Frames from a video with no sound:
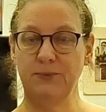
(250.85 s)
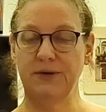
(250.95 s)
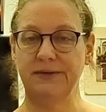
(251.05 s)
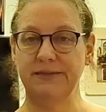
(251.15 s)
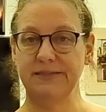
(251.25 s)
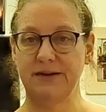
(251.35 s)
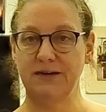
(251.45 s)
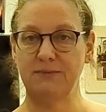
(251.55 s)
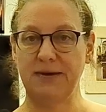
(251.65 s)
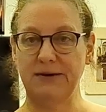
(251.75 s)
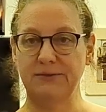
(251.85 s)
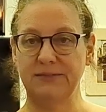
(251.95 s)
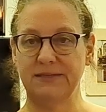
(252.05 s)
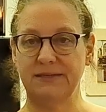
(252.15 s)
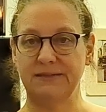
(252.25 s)
We're going to talk about
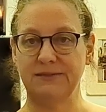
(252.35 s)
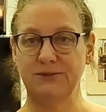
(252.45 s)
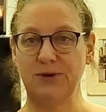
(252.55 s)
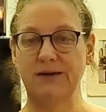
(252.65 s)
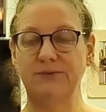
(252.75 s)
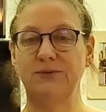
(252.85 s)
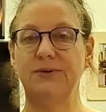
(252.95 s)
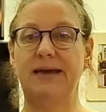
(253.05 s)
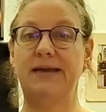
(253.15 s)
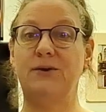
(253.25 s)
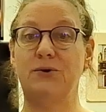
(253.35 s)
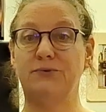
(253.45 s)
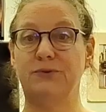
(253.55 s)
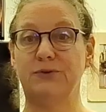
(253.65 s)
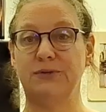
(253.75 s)
travel
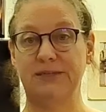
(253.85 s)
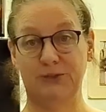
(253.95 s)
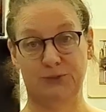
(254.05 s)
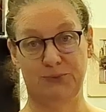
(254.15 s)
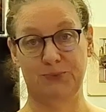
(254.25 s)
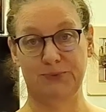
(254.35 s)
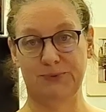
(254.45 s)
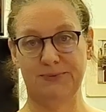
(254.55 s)
hangover issues.